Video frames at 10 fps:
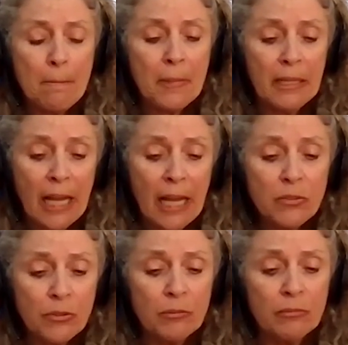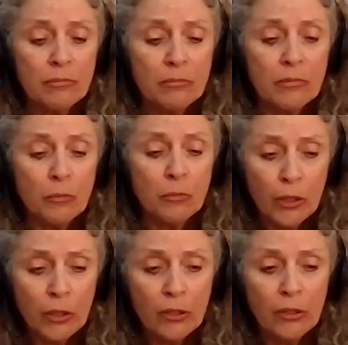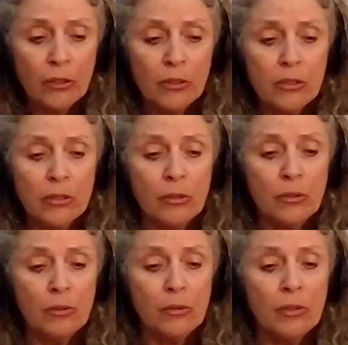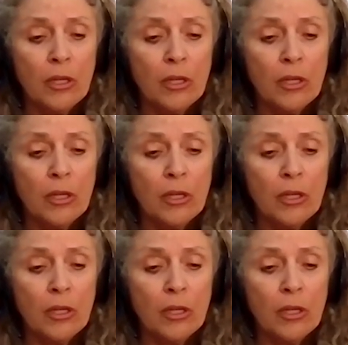classroom work to